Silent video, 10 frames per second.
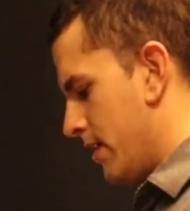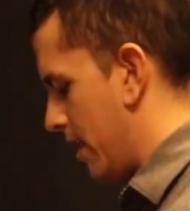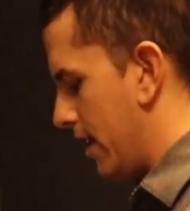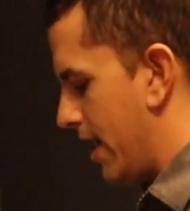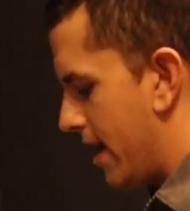
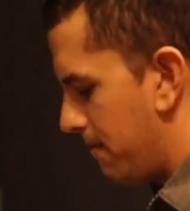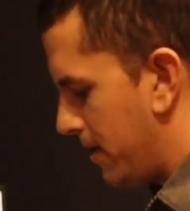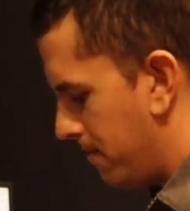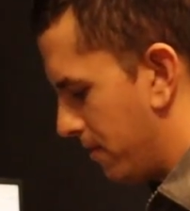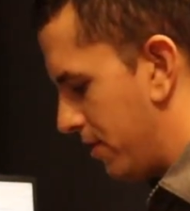But a lot
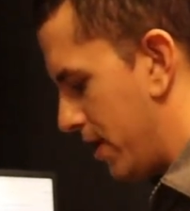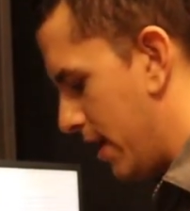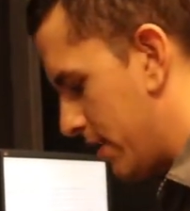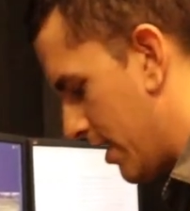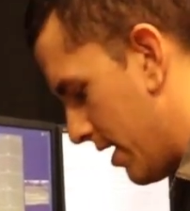of people
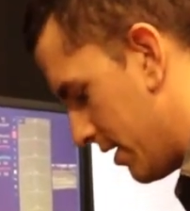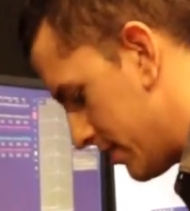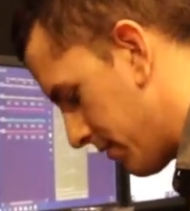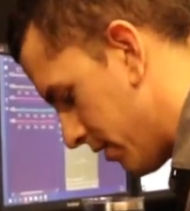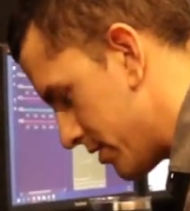think that
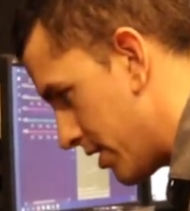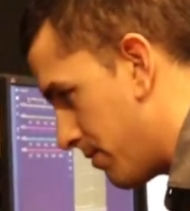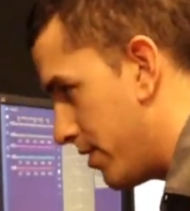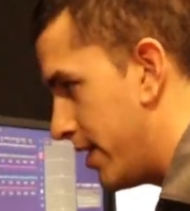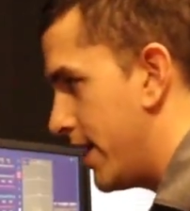it's for
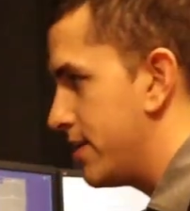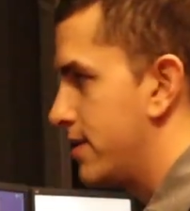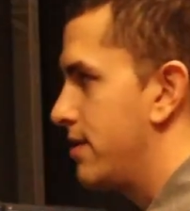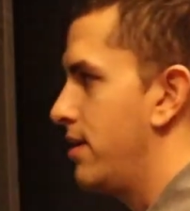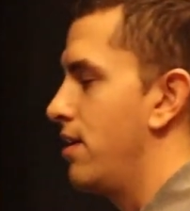someone
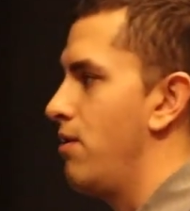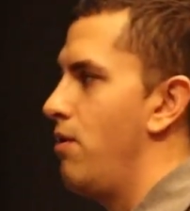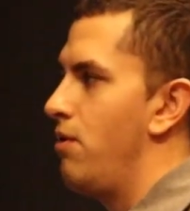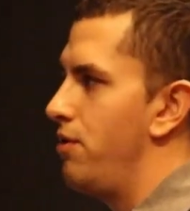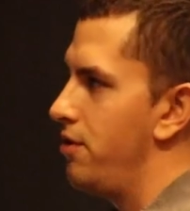that's
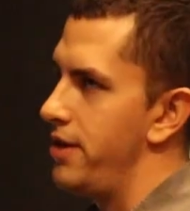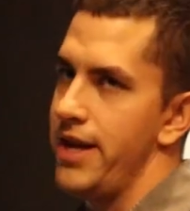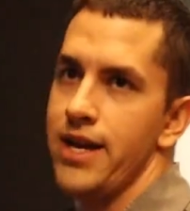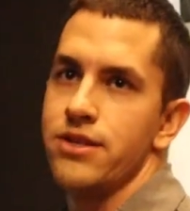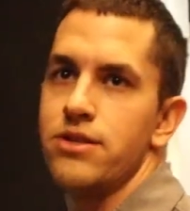older,
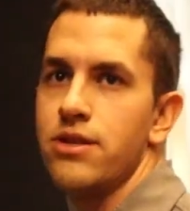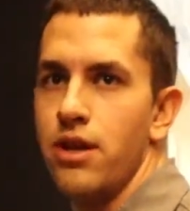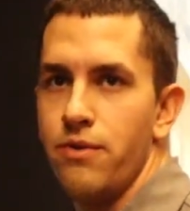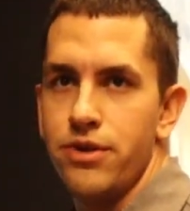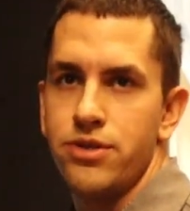that has a
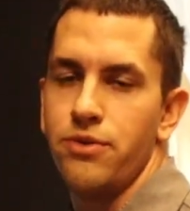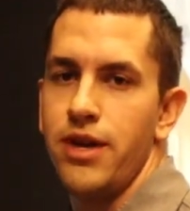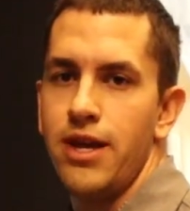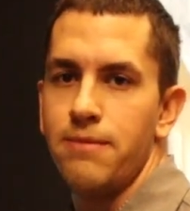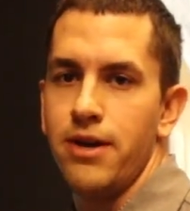slower
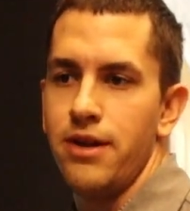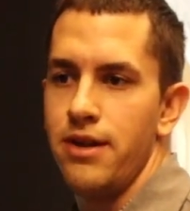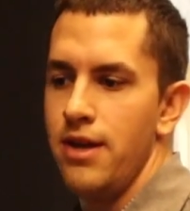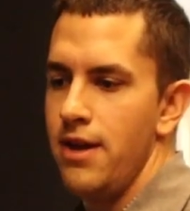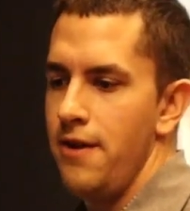swing, but